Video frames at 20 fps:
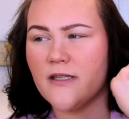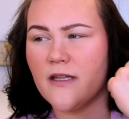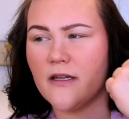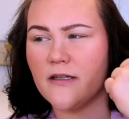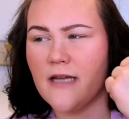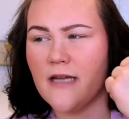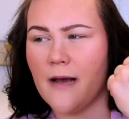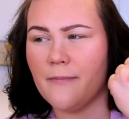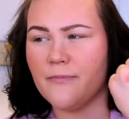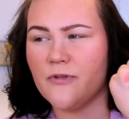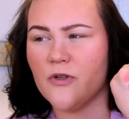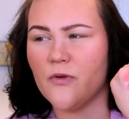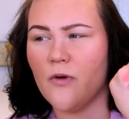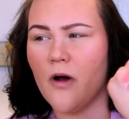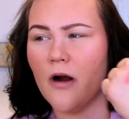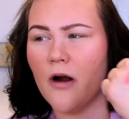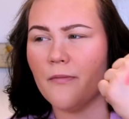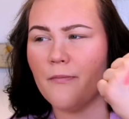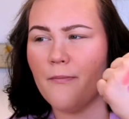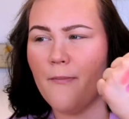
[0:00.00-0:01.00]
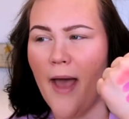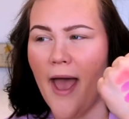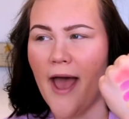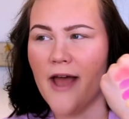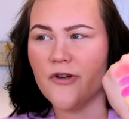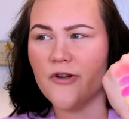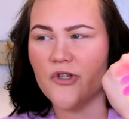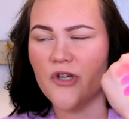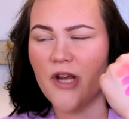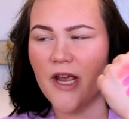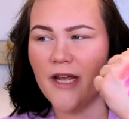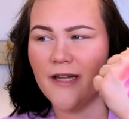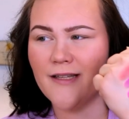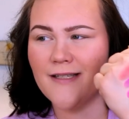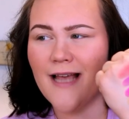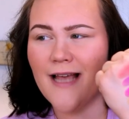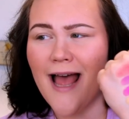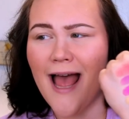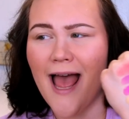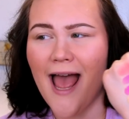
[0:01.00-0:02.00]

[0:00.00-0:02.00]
The top two are matte shades,